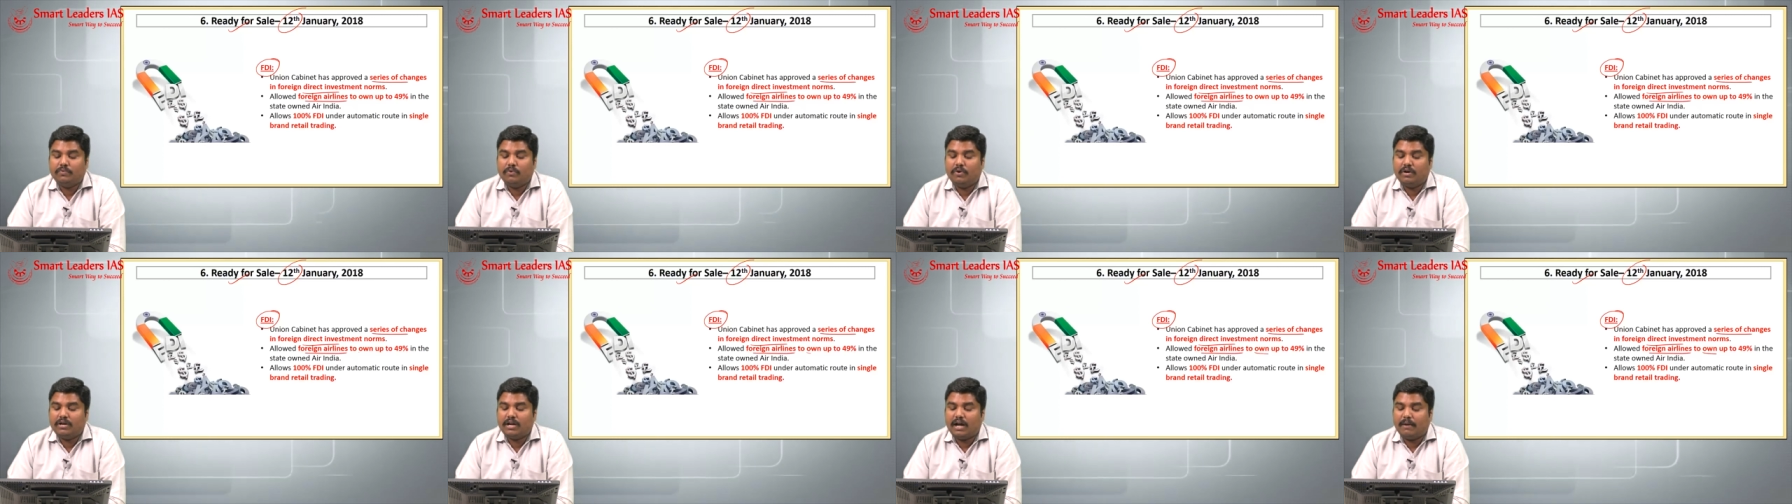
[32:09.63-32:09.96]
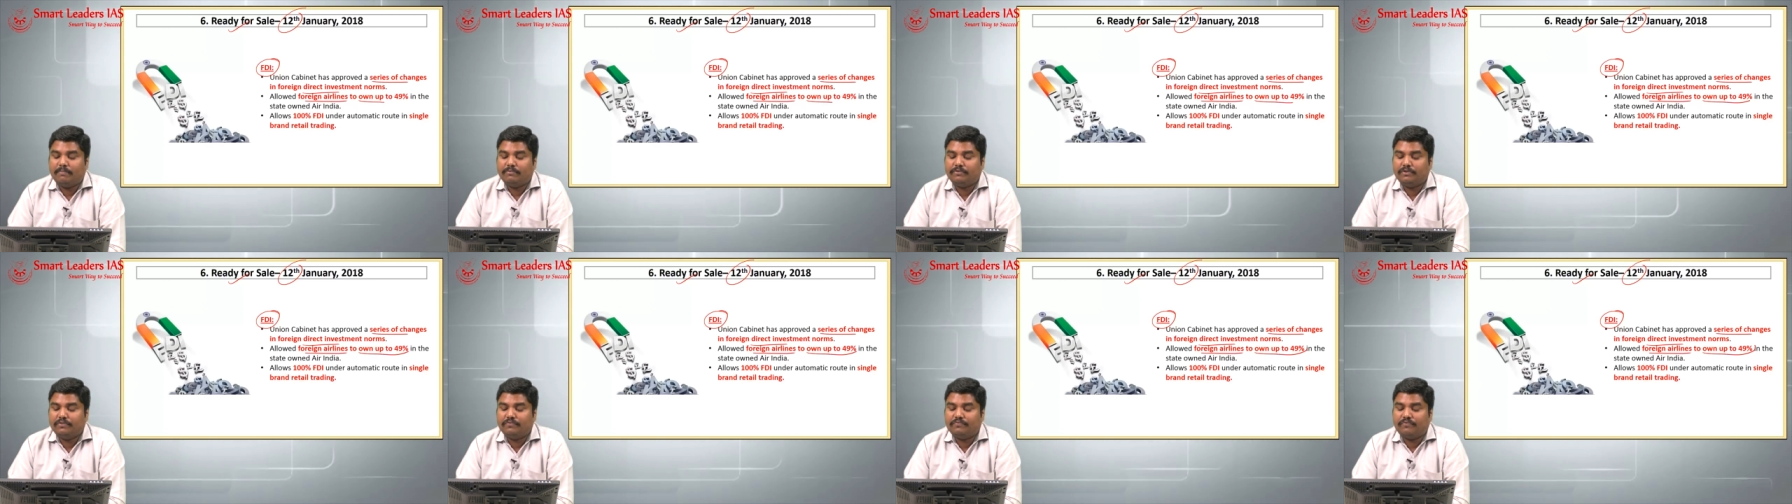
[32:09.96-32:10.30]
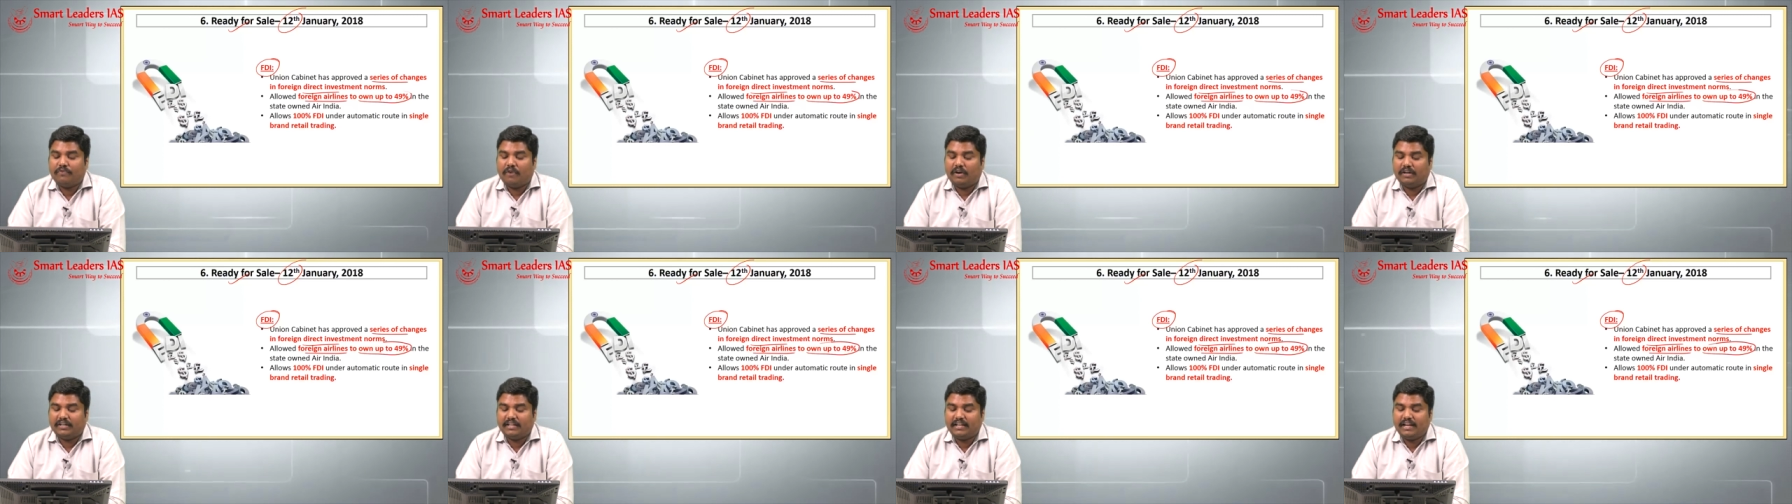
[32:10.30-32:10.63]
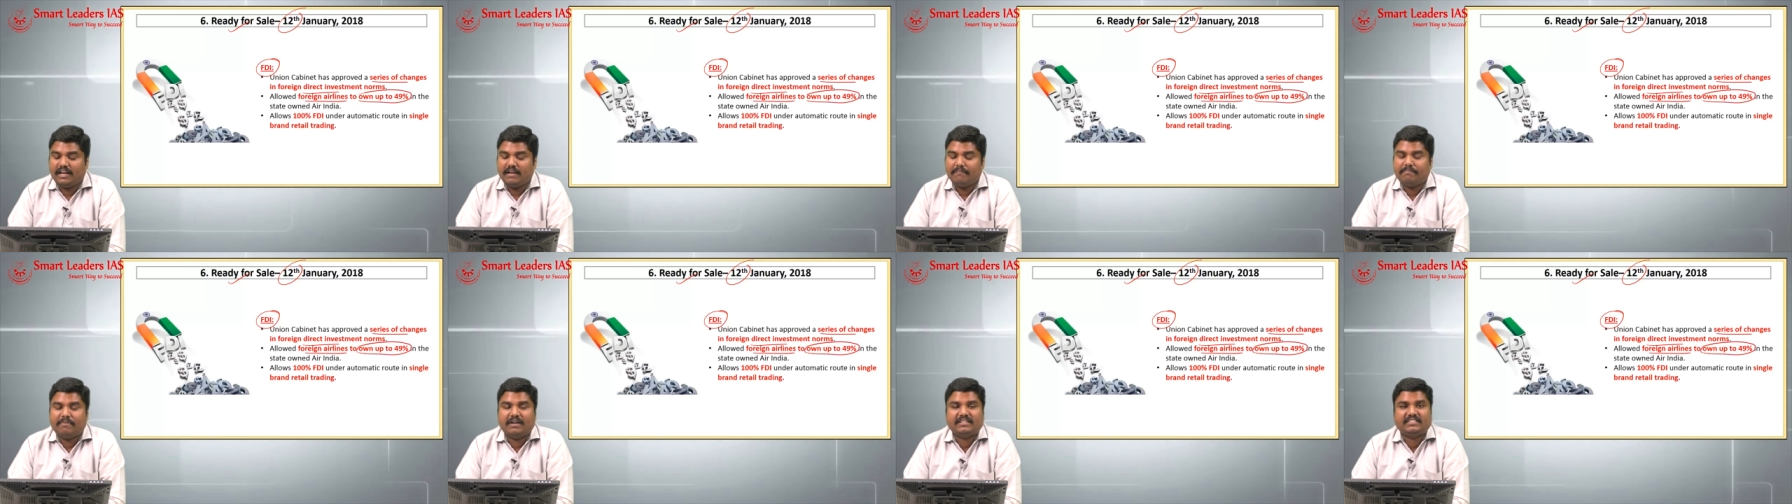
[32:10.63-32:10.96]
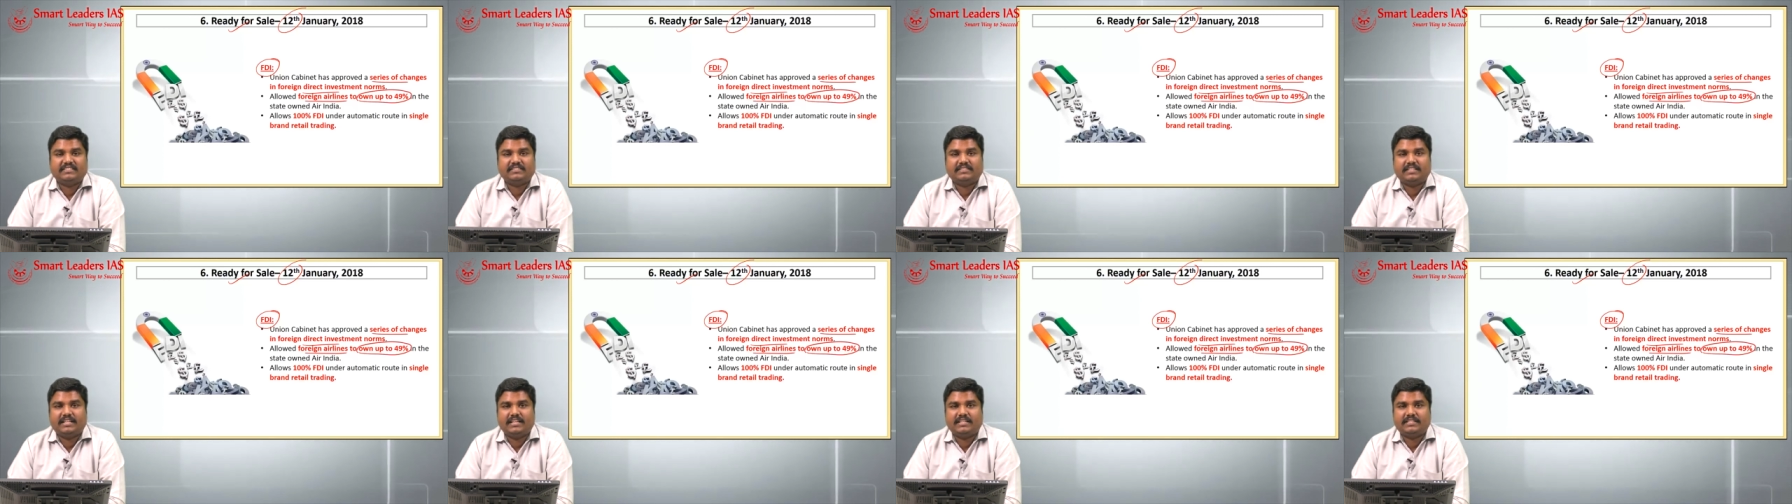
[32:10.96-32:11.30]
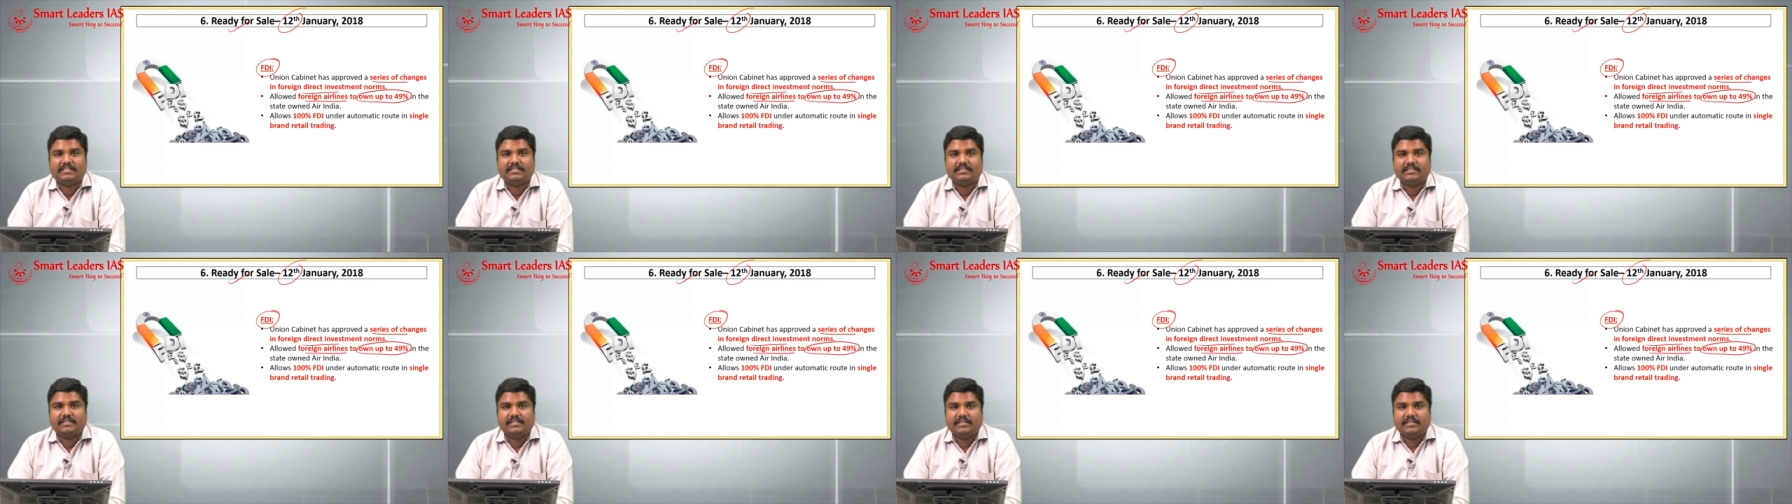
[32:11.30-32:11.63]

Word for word: own up to 49 percent